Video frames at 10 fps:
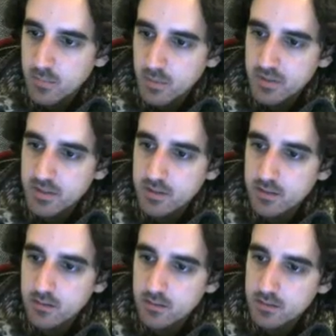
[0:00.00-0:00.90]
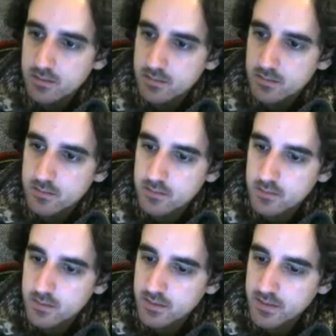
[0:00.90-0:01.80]
Maybe the glow isn't,
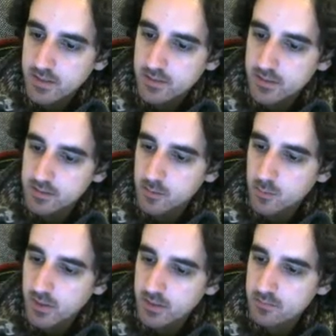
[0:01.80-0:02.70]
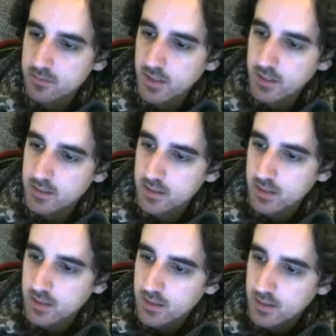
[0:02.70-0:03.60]
the settings aren't quite right.
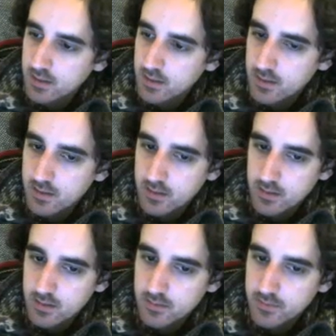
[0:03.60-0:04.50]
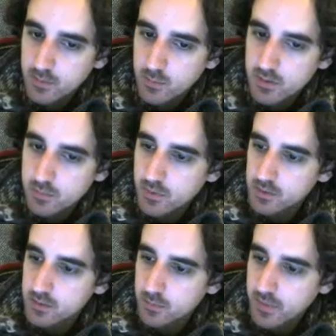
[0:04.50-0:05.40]
I think we need
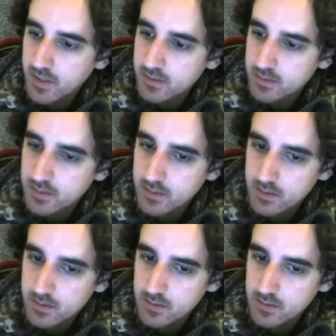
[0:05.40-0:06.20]
more opacity